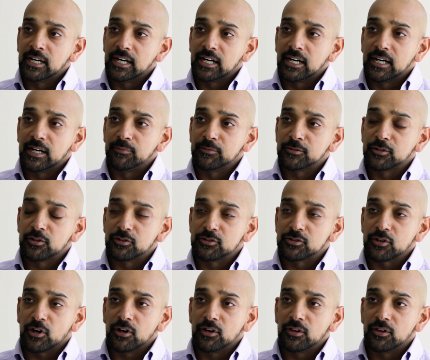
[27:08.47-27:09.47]
Um, so
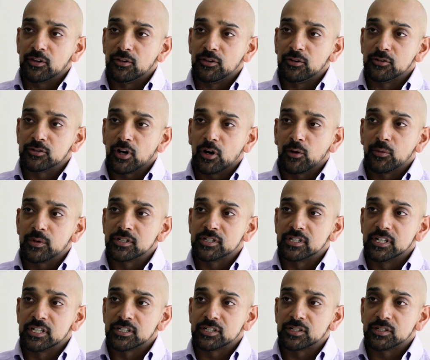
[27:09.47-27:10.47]
there's there's
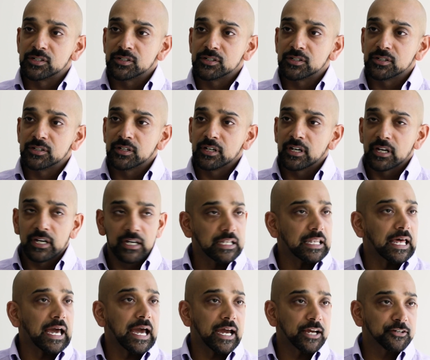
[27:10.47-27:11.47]
always this
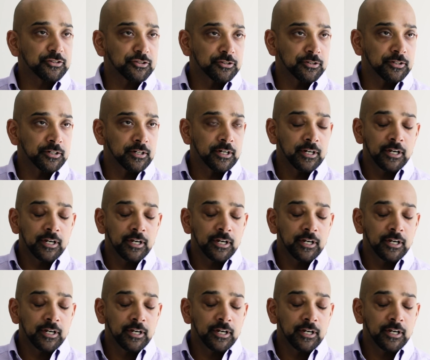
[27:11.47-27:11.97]
clash